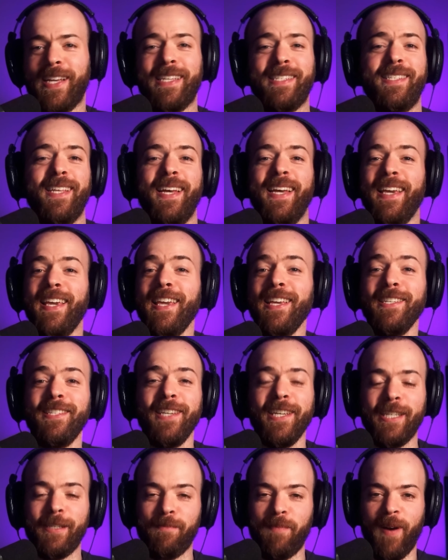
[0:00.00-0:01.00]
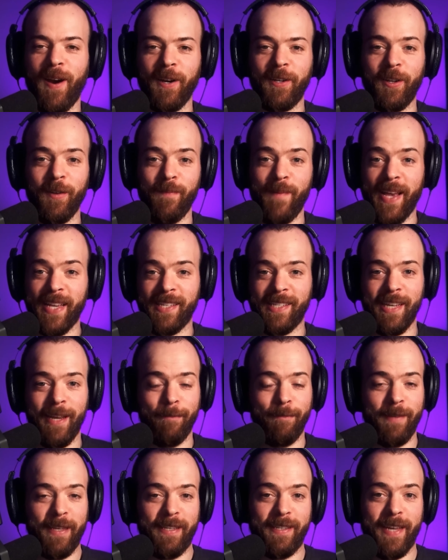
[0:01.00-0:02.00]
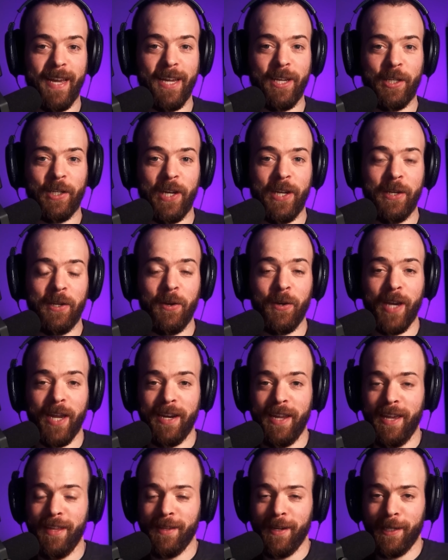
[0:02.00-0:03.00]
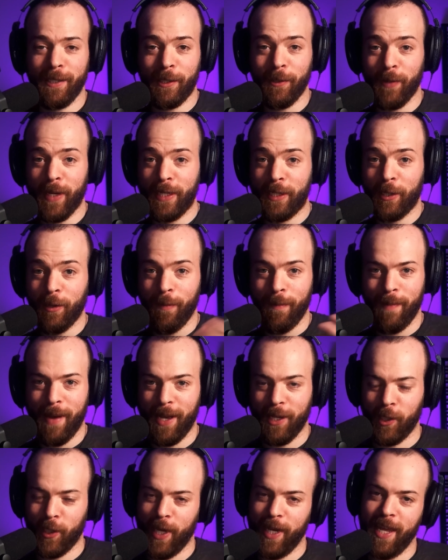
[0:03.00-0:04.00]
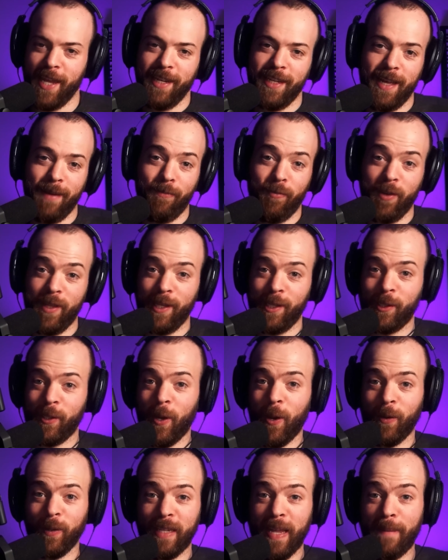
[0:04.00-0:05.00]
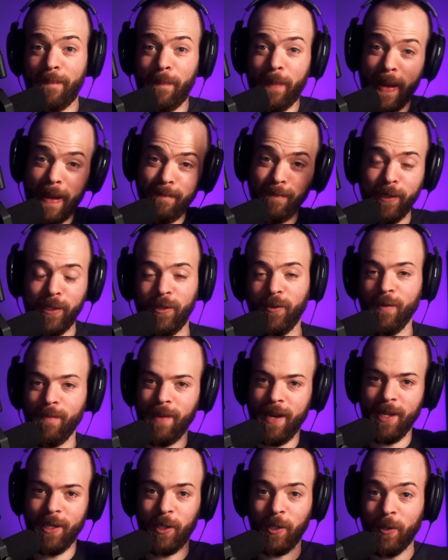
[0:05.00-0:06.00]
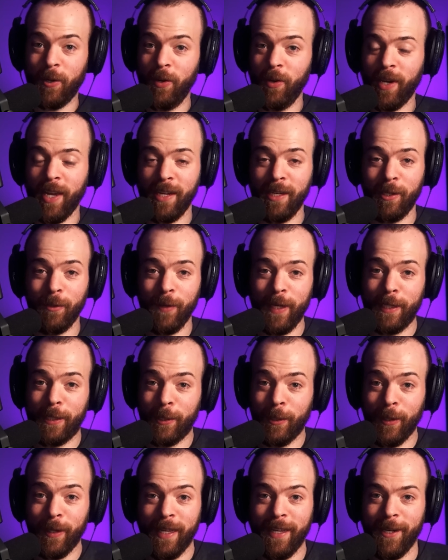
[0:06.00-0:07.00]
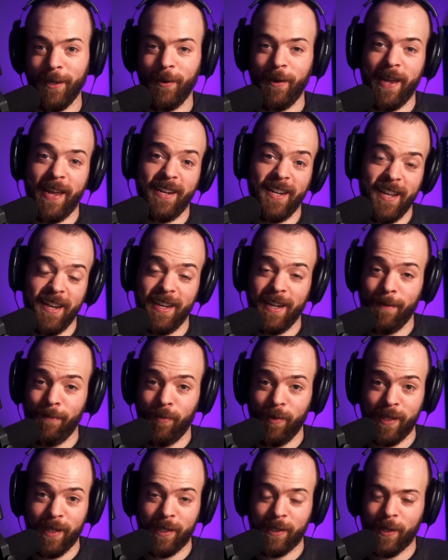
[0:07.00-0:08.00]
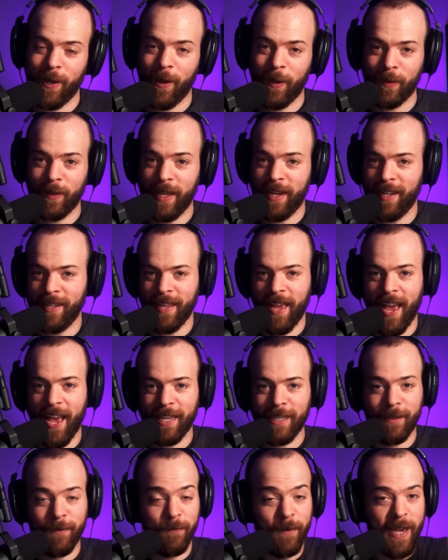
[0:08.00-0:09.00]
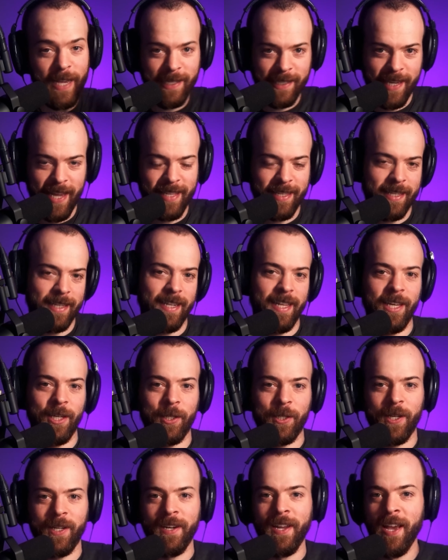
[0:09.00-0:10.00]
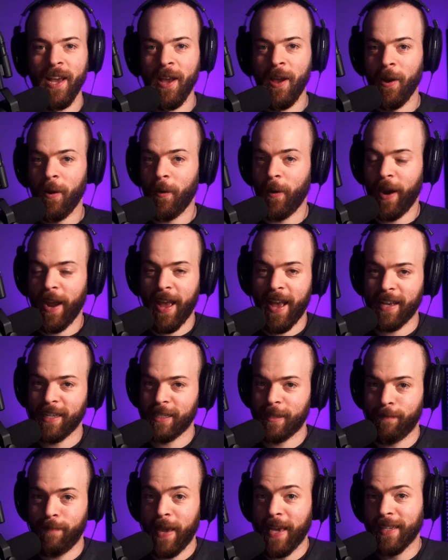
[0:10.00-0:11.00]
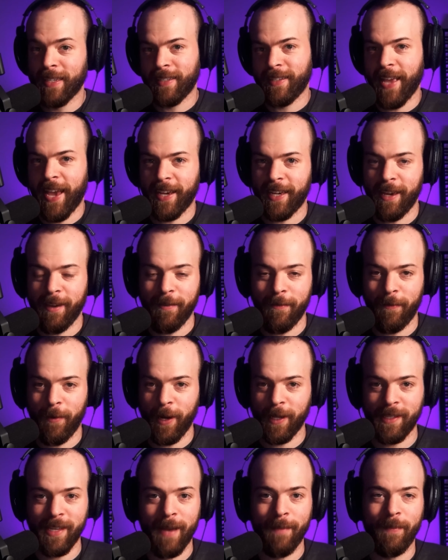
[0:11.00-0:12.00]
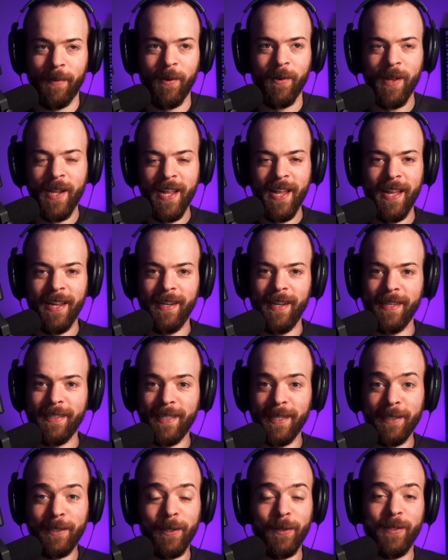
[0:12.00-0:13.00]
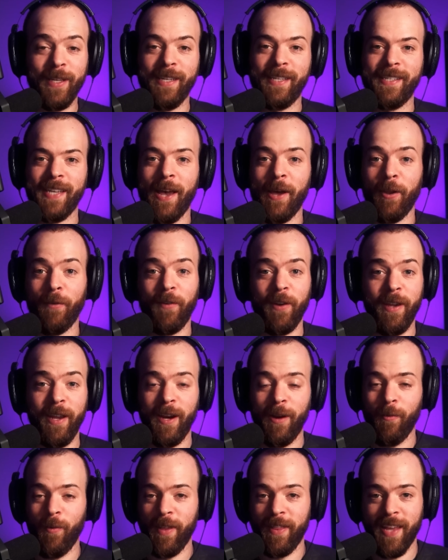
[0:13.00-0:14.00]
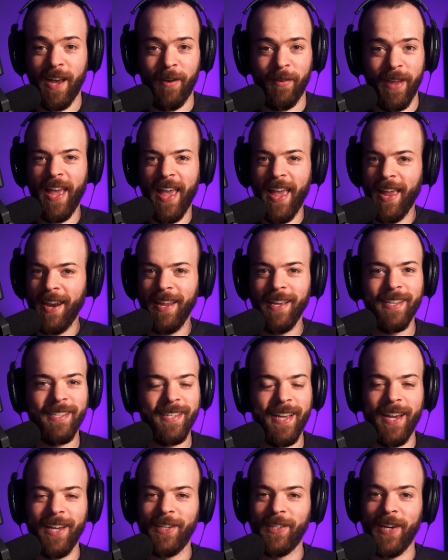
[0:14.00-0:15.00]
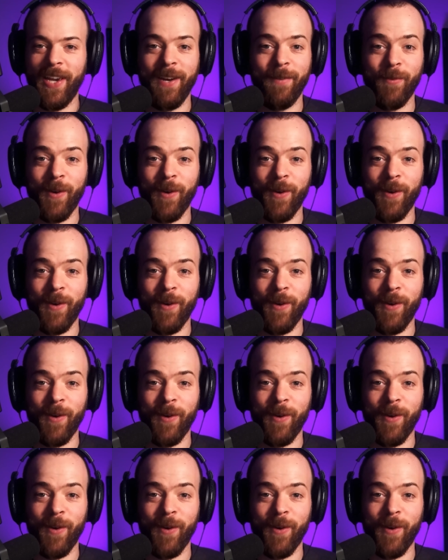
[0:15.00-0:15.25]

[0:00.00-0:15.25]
is the easiest part to mess up the sidechain. You can either do it too much and end up with a song that pumps too much, or you can do it too little and end up with a song that it has phase cancellation or has bass stacking. For example, listen to this sound over here without any sidechain